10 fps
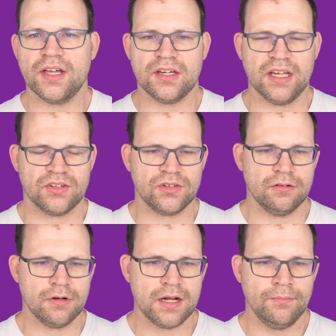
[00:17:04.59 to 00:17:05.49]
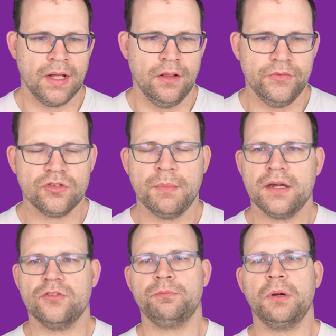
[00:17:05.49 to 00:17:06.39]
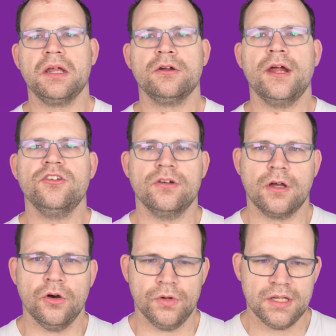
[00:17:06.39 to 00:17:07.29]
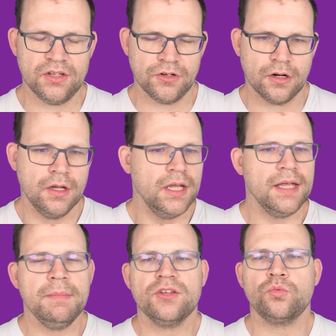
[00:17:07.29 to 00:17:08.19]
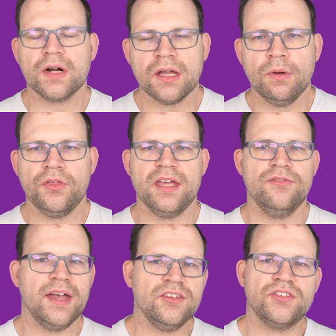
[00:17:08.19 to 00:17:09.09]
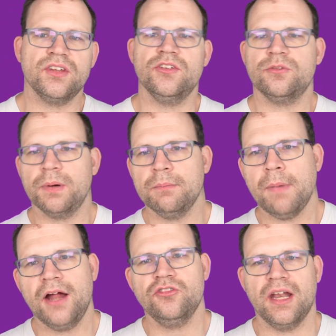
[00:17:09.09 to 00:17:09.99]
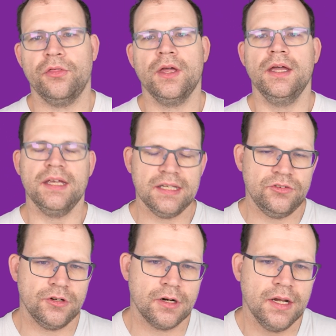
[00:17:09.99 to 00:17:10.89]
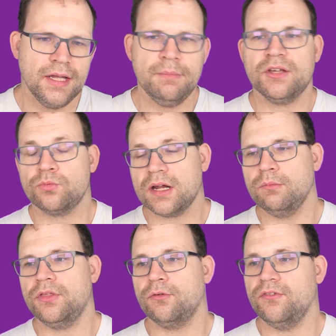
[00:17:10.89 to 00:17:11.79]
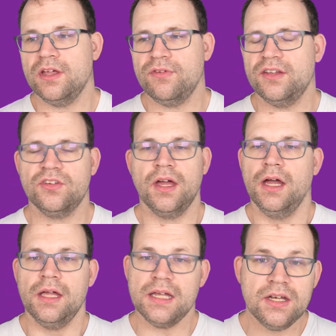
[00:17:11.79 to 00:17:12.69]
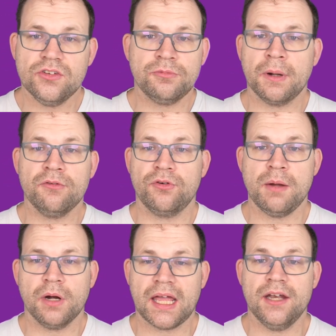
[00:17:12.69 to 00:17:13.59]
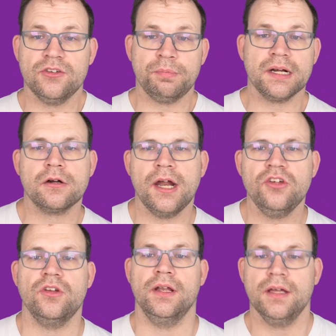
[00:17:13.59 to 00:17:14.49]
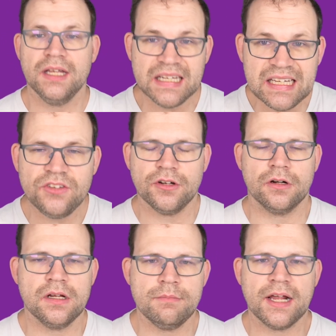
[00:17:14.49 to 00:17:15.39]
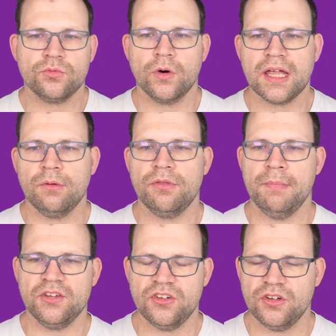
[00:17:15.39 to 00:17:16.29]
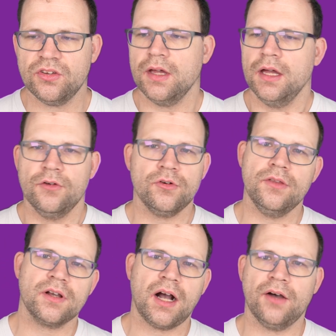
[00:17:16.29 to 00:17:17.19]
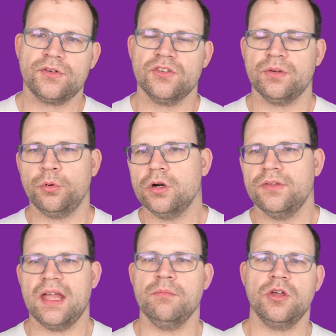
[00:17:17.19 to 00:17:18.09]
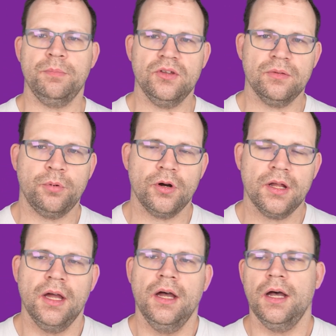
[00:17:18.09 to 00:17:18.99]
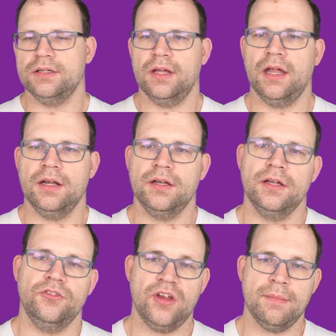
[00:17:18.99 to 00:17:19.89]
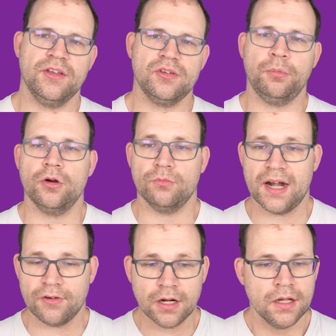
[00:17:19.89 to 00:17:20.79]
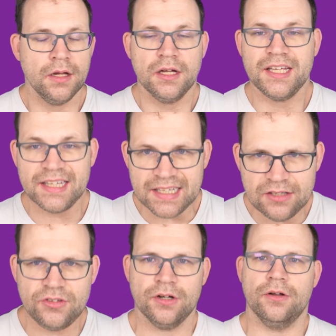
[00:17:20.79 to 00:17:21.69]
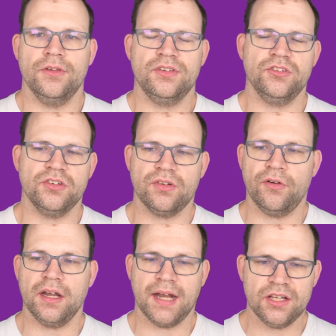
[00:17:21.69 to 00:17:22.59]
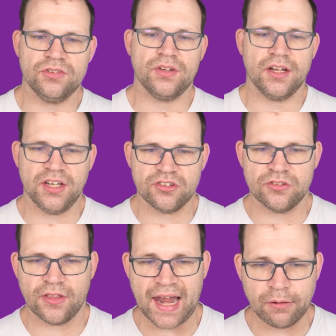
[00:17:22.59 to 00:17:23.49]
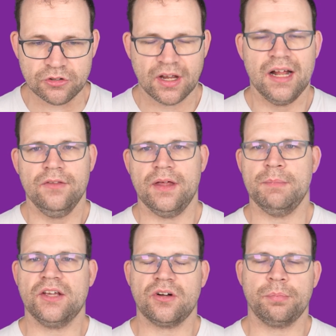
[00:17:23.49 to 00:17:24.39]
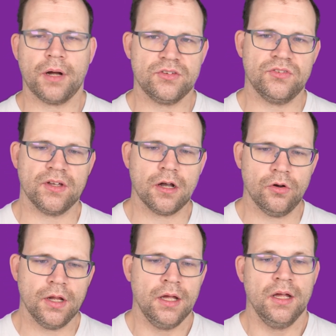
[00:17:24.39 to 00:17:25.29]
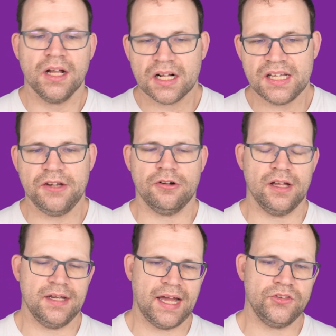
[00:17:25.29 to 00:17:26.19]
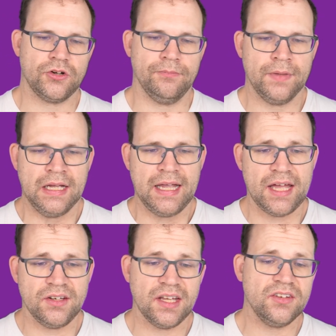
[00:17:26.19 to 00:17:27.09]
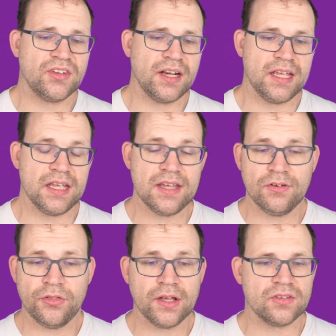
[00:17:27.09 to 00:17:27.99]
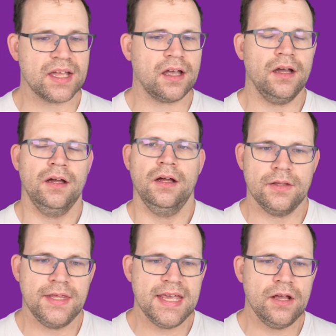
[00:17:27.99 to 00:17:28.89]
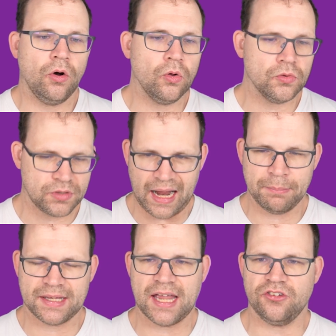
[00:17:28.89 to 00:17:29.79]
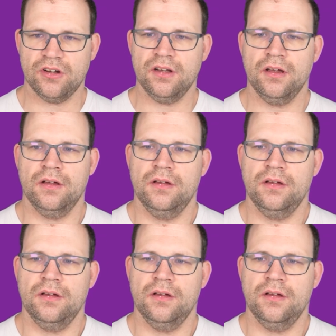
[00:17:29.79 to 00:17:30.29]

techniques, right? This will make your Spring integration code easier. It makes working with events in Spring Modulith easier. It makes working with events in Spring Framework and in Spring Integration easier. It makes working with messages in the Kafka support and the AMQP support and JMS support and whatever easier. This is just a very nice addition to language that makes our processing code cleaner and nicer. And suddenly, even things like ye old application